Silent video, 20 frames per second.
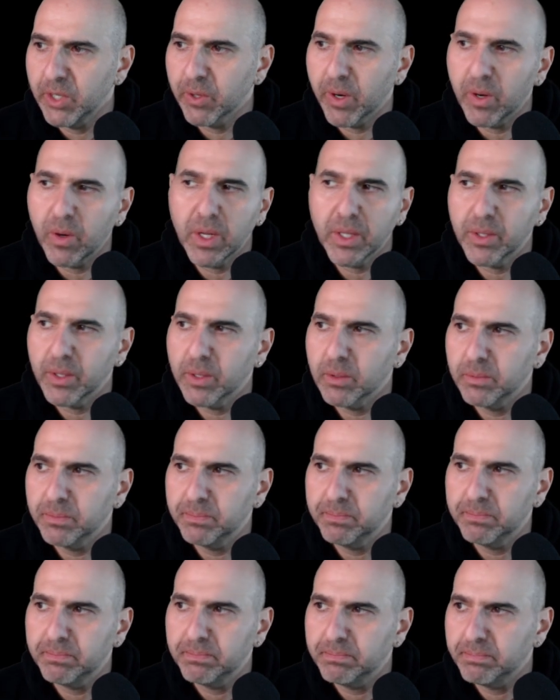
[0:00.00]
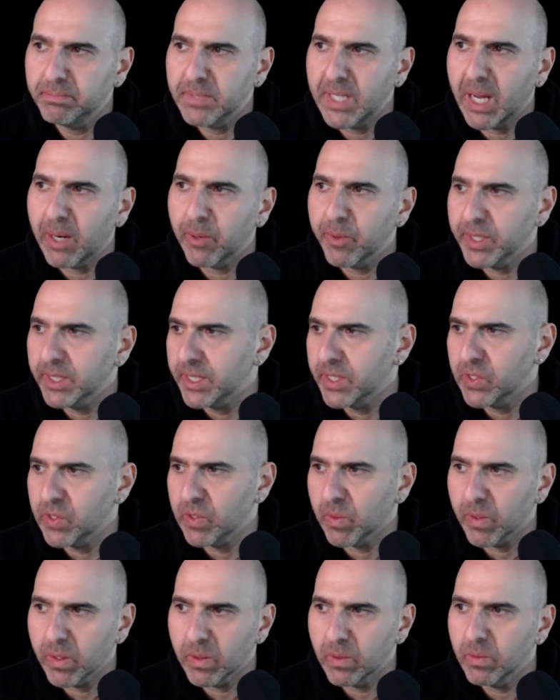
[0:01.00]
0, although not
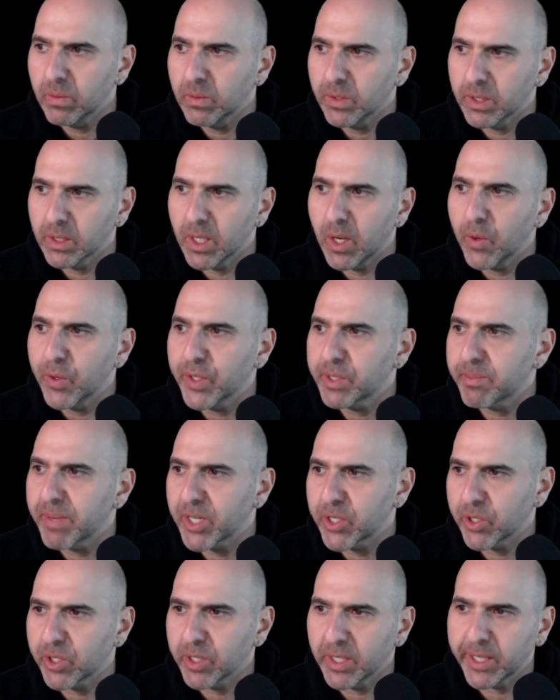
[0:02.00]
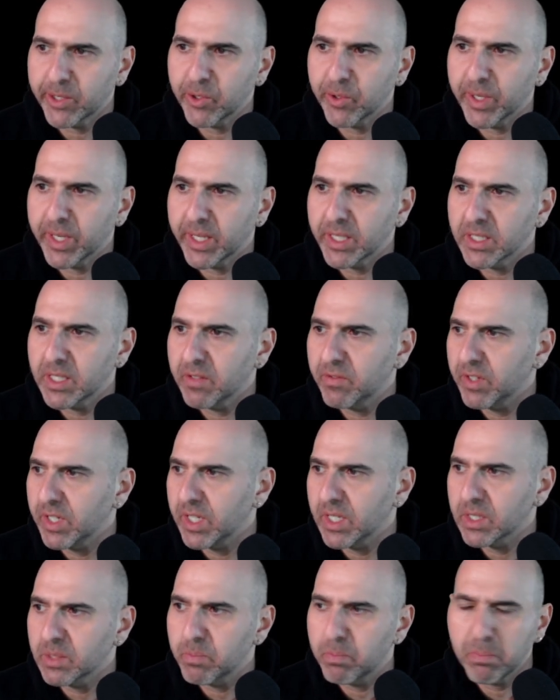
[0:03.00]
really 0. The lowest measured
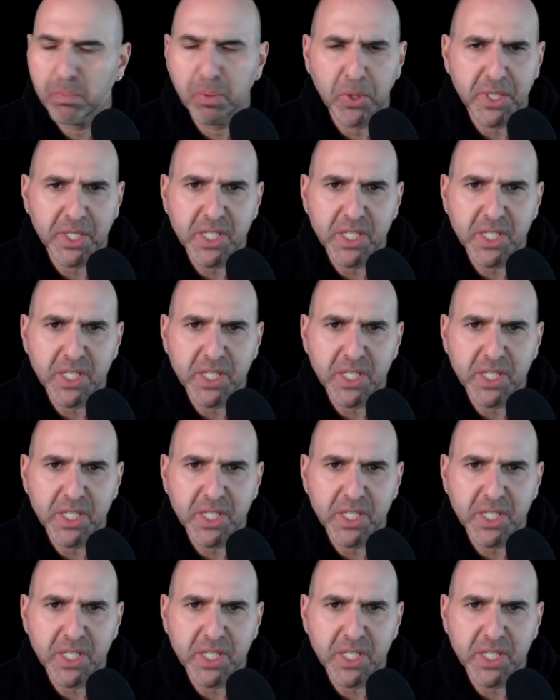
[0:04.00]
electronegativity is